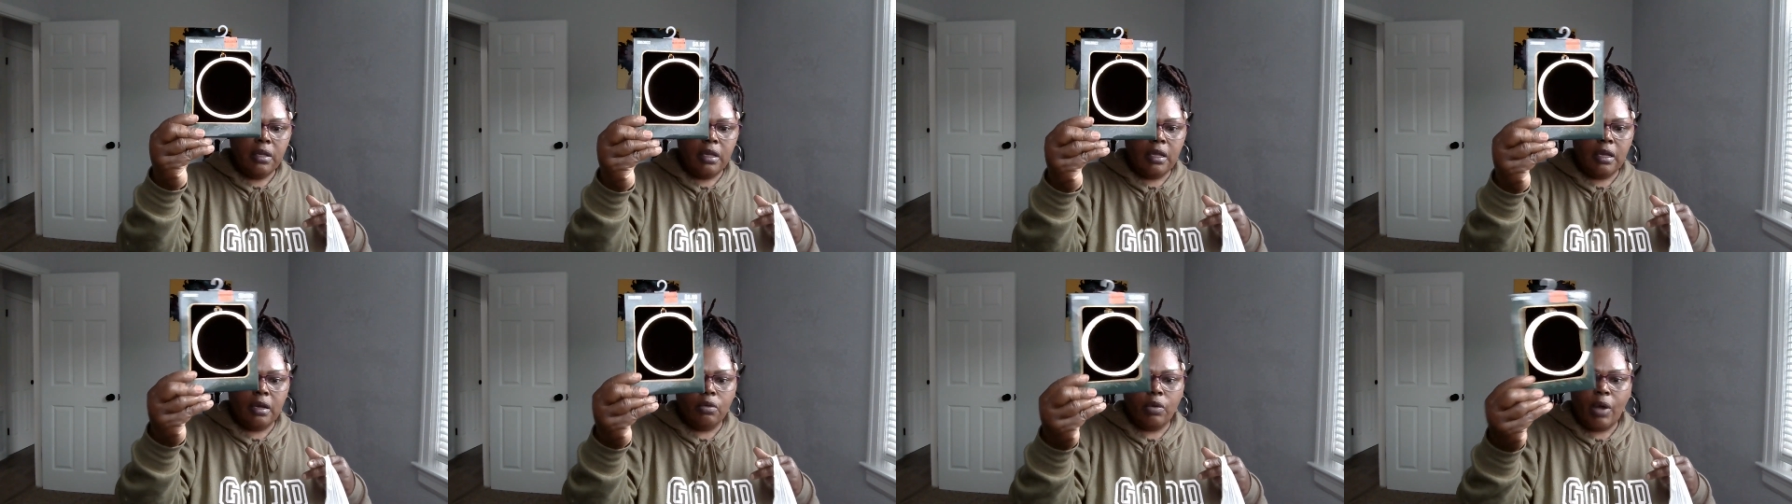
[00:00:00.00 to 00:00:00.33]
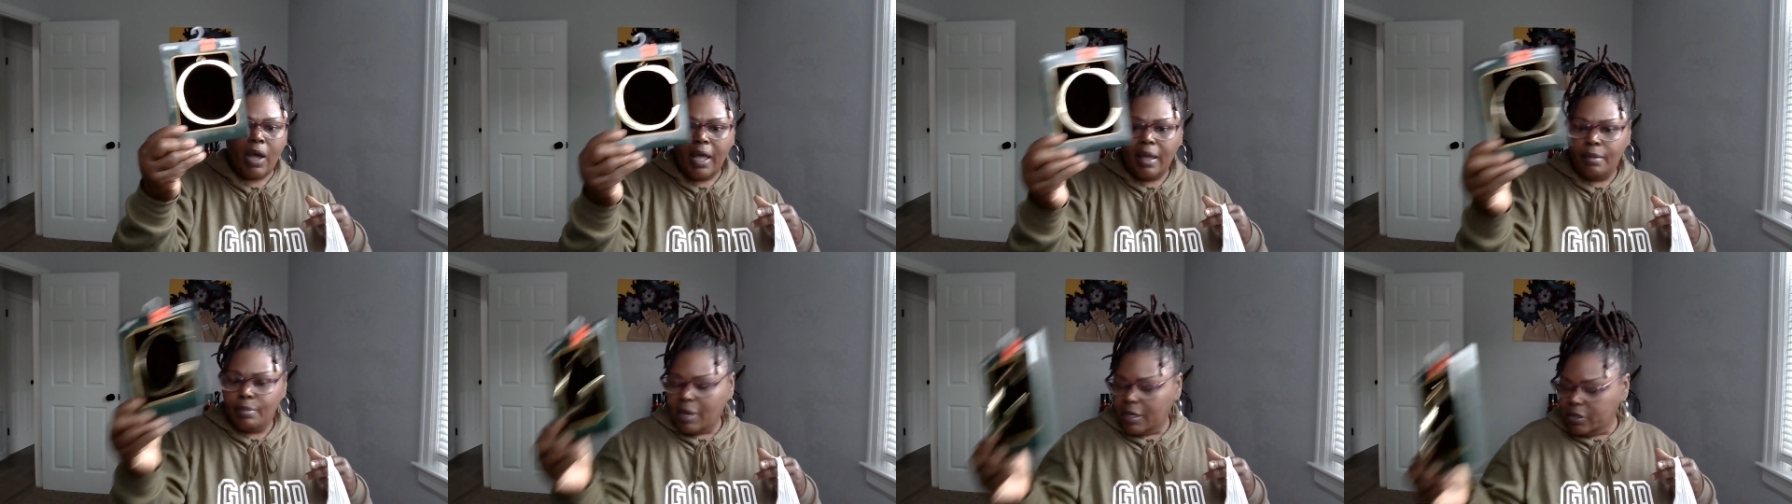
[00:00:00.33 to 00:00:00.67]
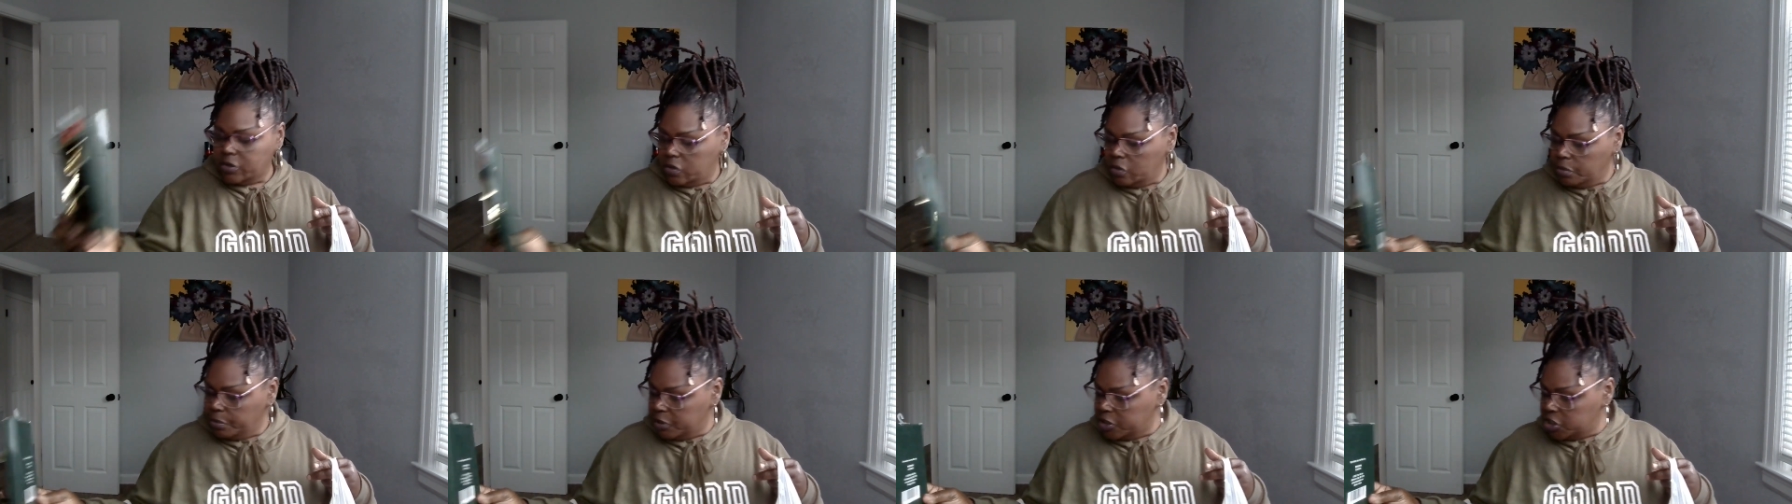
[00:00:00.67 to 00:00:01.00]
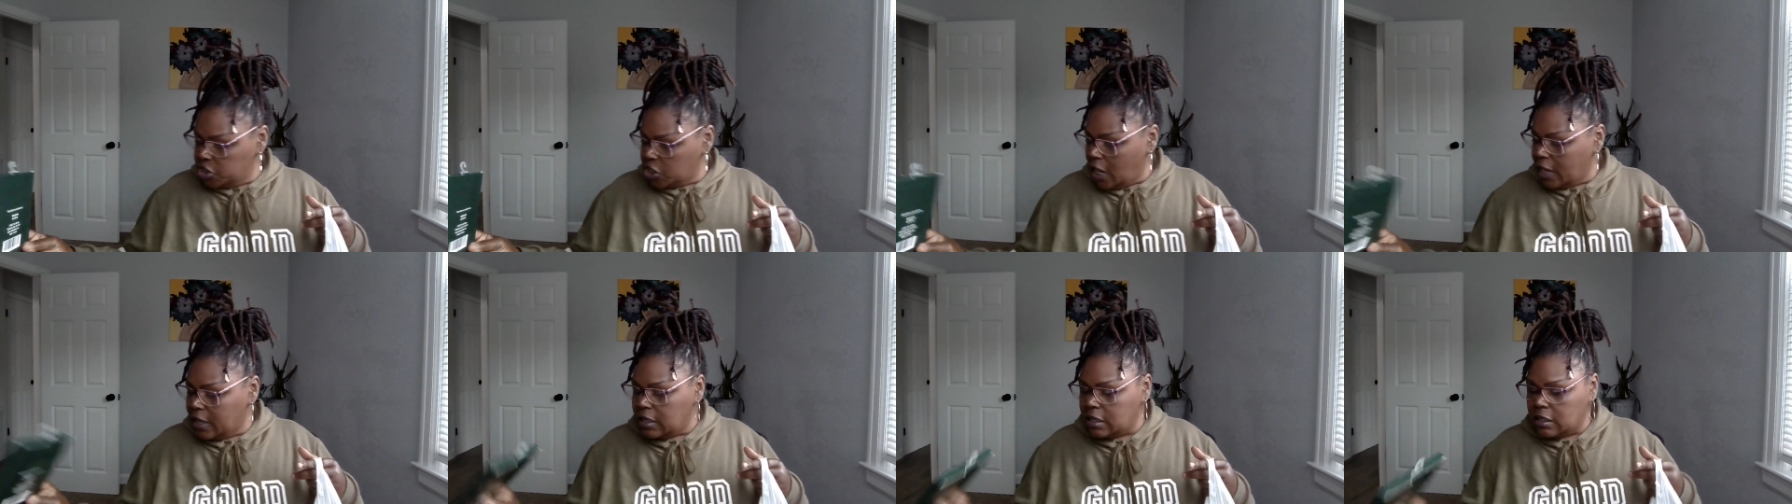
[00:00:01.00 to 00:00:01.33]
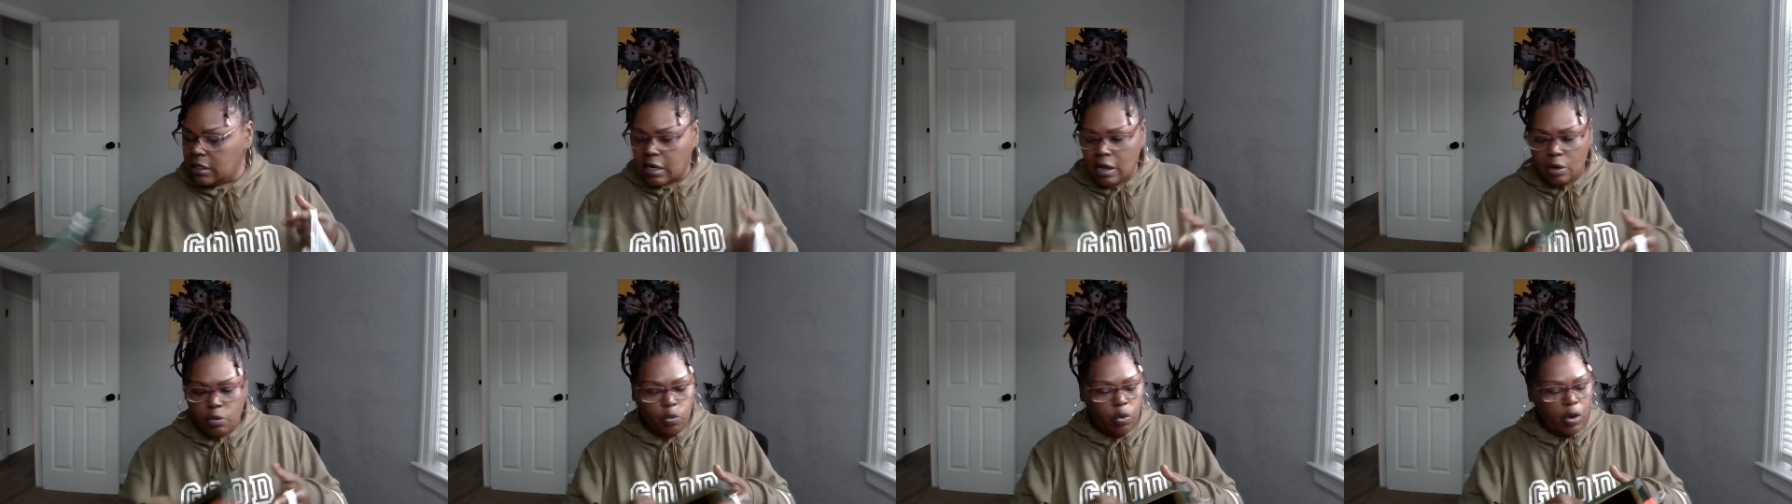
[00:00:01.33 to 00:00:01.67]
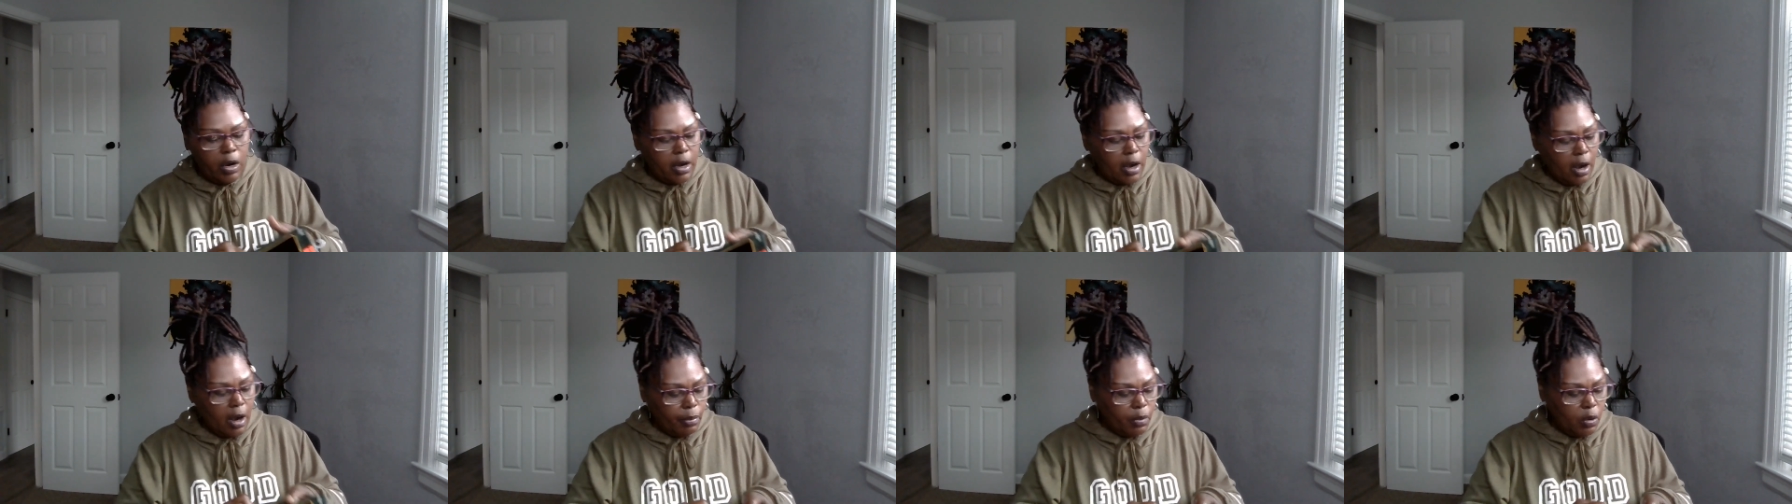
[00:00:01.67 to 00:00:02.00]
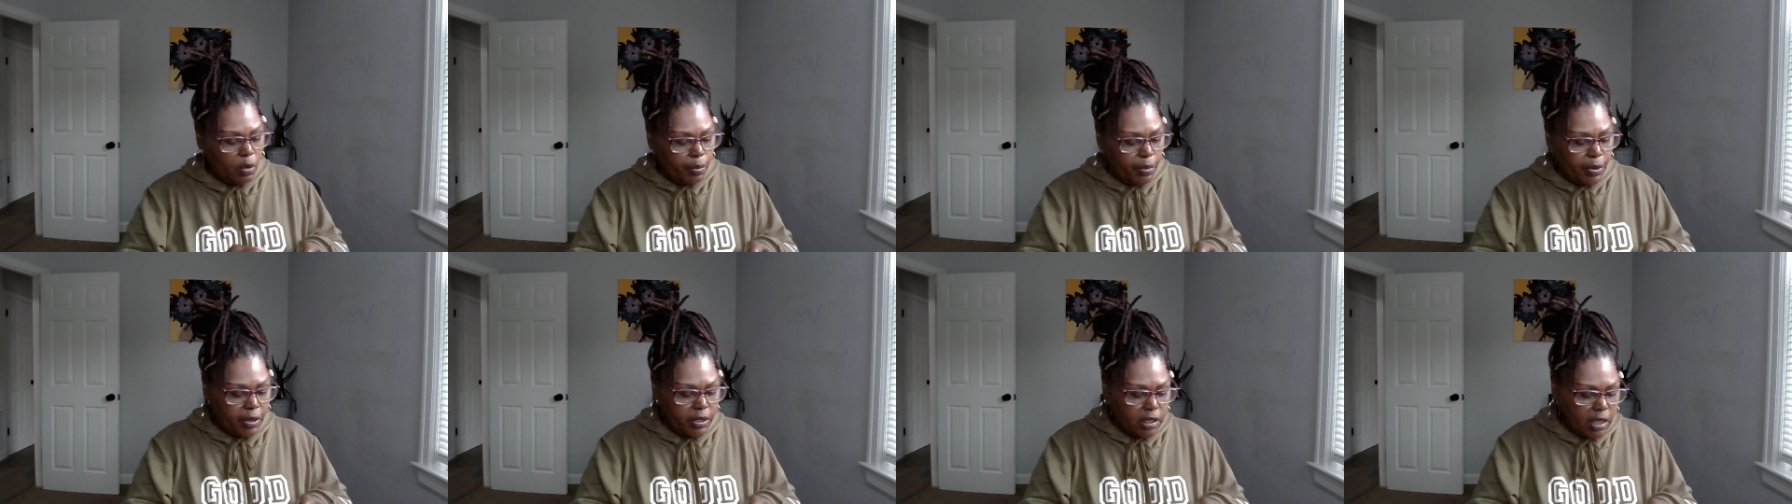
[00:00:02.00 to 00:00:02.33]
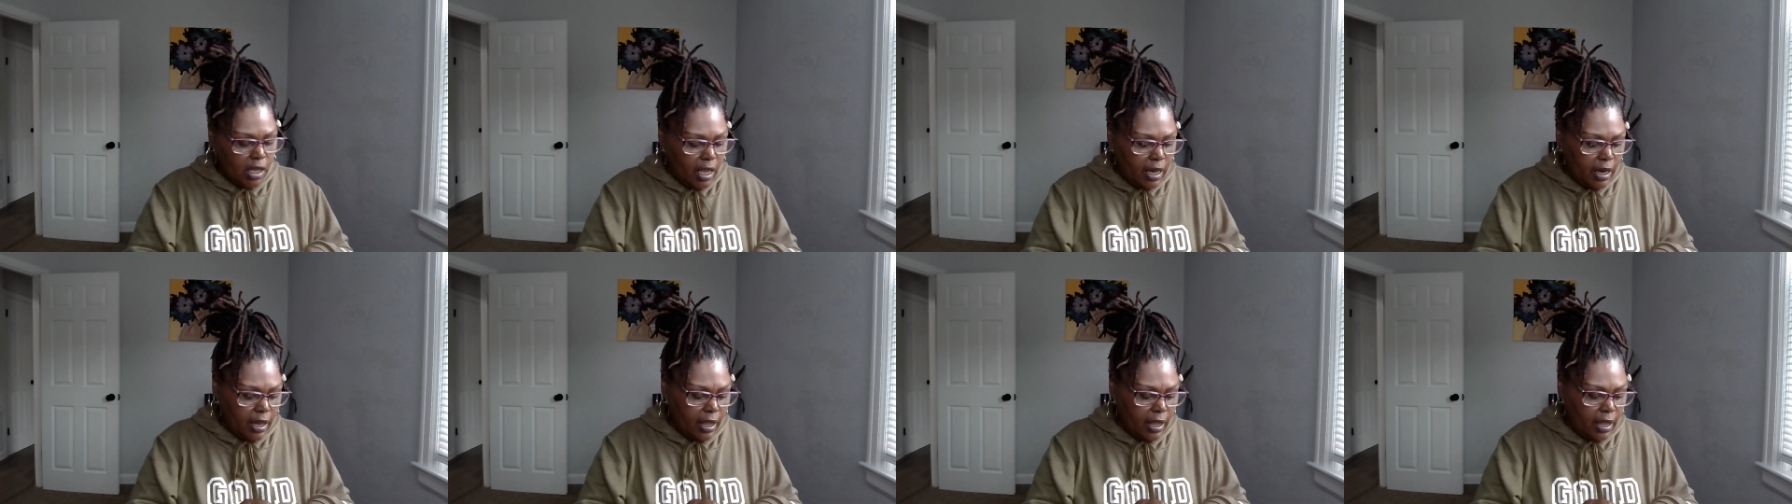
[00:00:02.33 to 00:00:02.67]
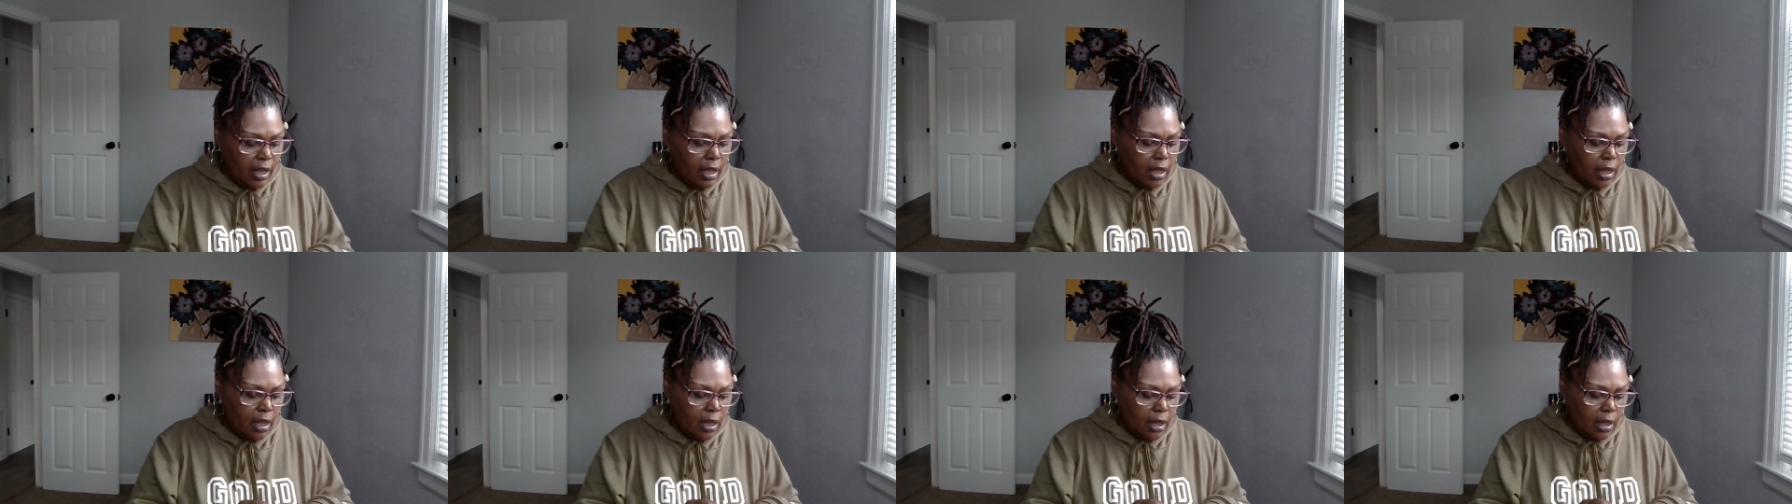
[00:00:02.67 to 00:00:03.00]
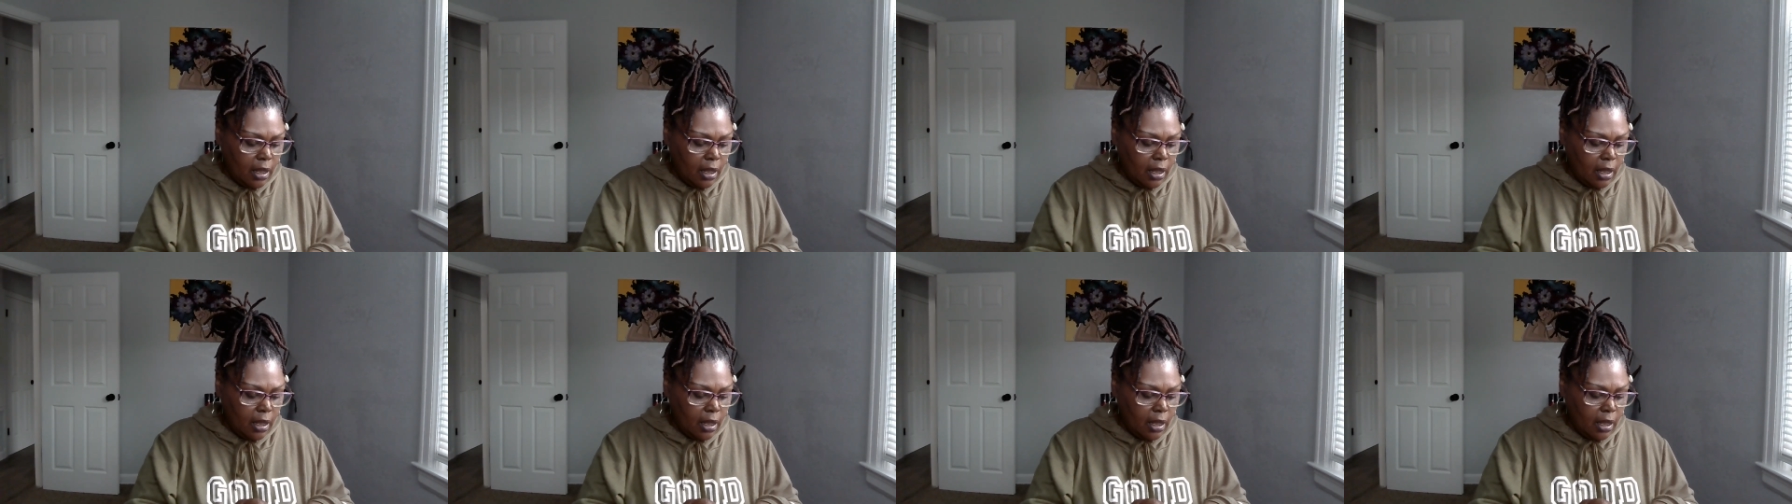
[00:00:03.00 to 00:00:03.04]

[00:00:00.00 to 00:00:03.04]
And why am I super shiny? Now, where I'm going to put that at,